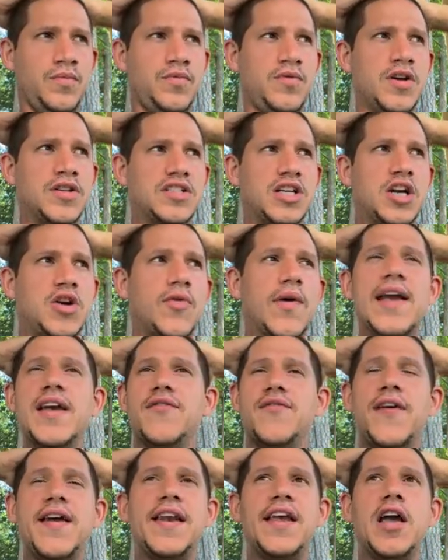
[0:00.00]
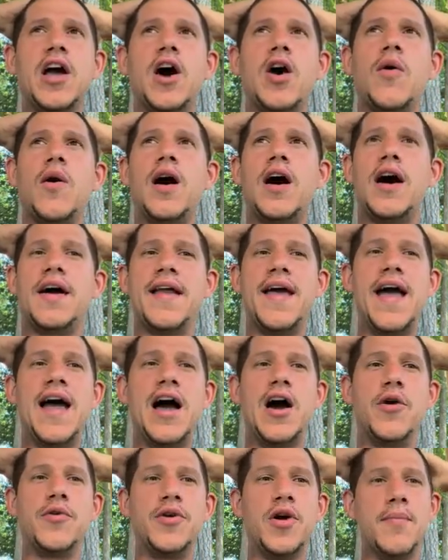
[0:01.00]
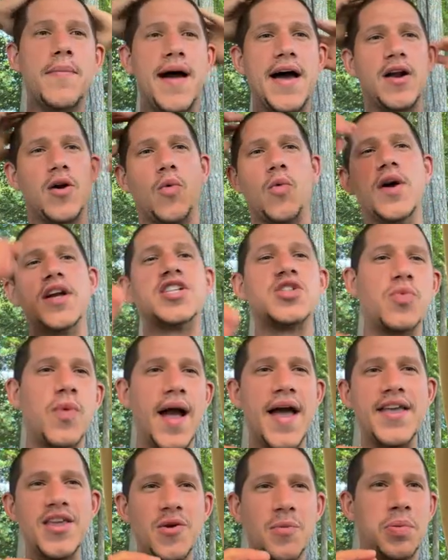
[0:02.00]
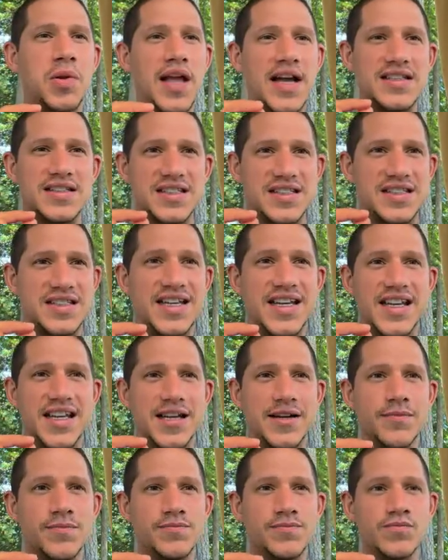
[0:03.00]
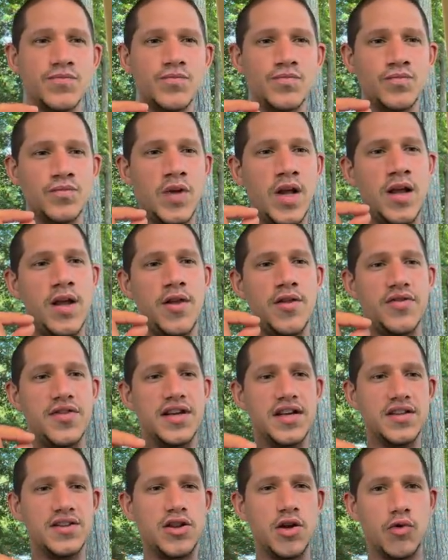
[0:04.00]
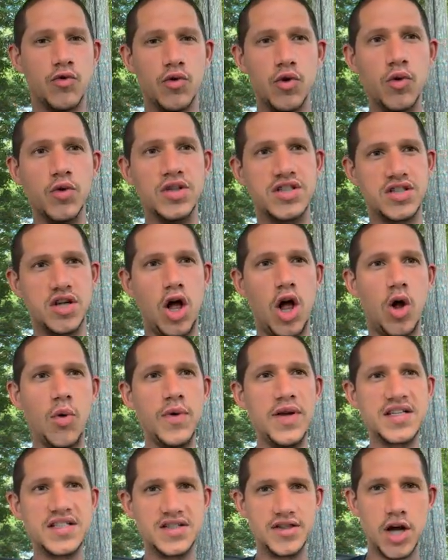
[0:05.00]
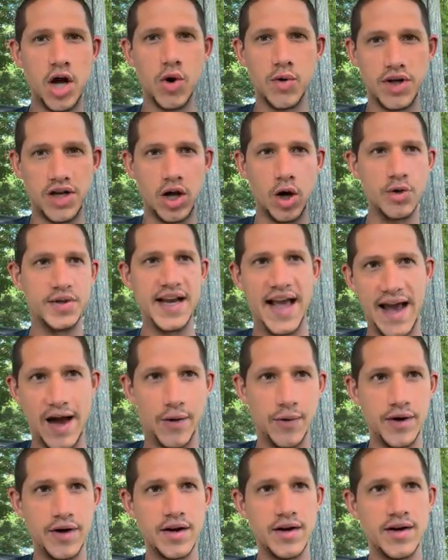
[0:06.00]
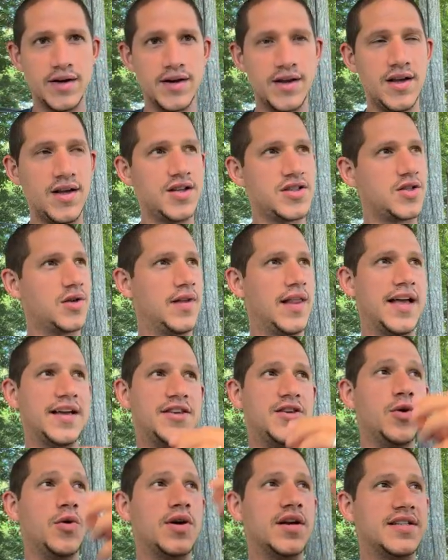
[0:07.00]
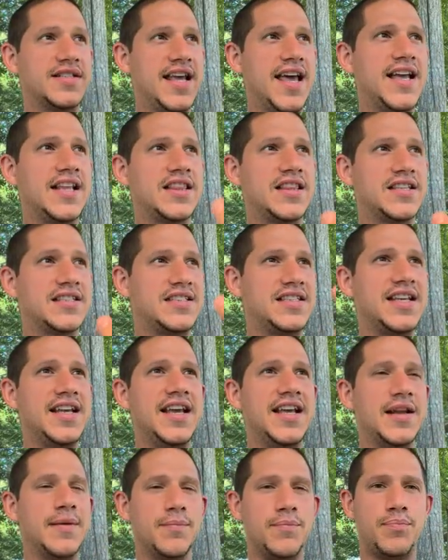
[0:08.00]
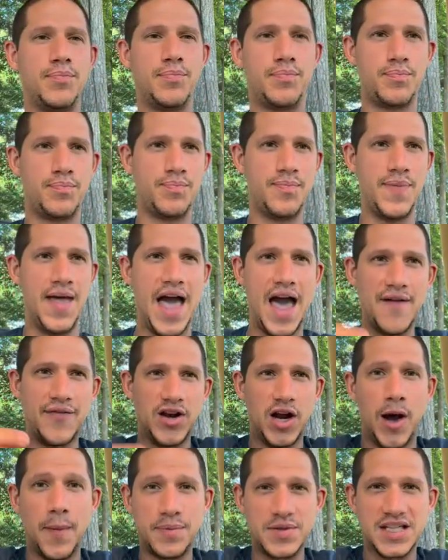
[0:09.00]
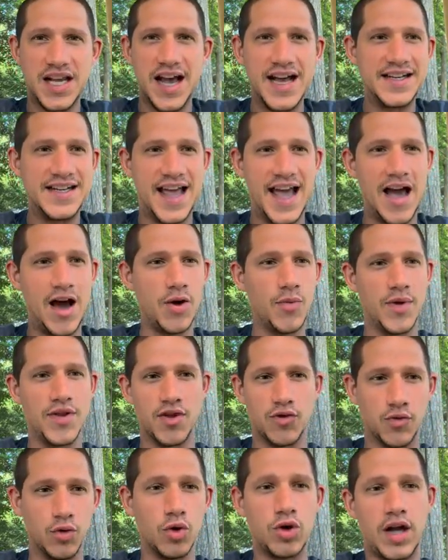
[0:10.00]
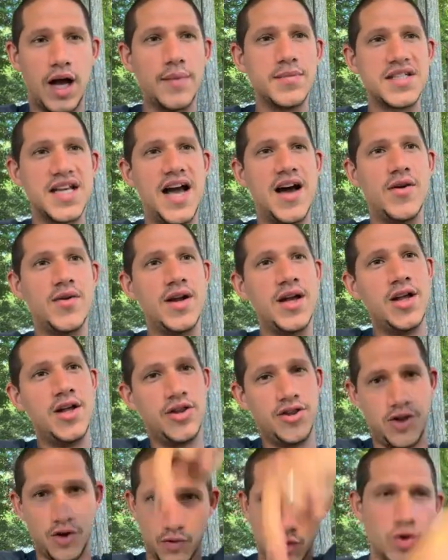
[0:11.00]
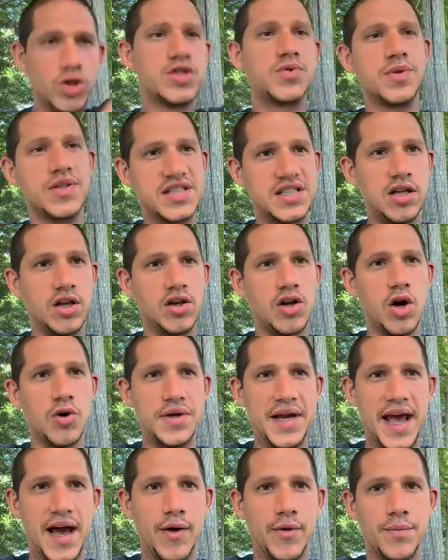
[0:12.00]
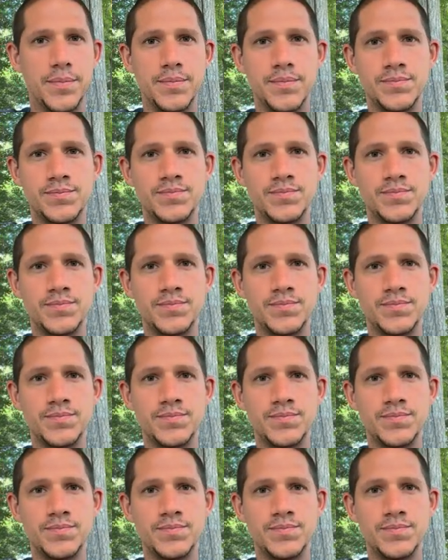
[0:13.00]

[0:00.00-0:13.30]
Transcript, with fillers: there's a great video on how no matter which way you plant a seed, the, the roots always know to go down. So like you could take the seed and have it upside down. When the root comes out, the roots will still go down